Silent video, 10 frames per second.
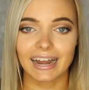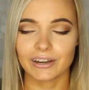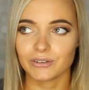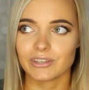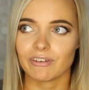I
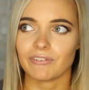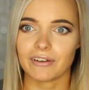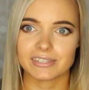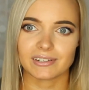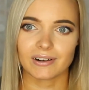know
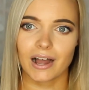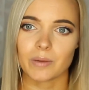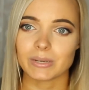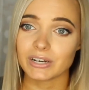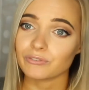75 is a little hot,
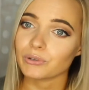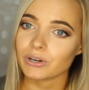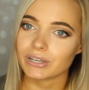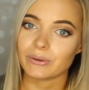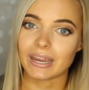but in
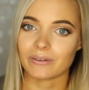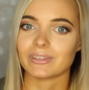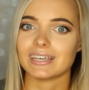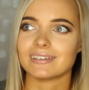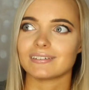Florida you can't
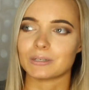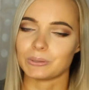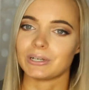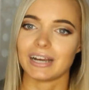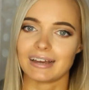really
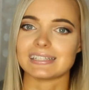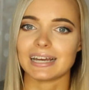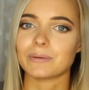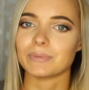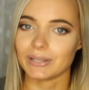cool your house
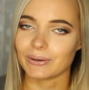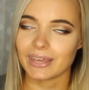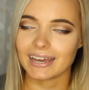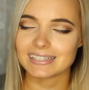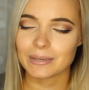down below
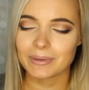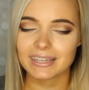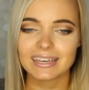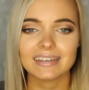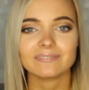that
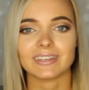typically,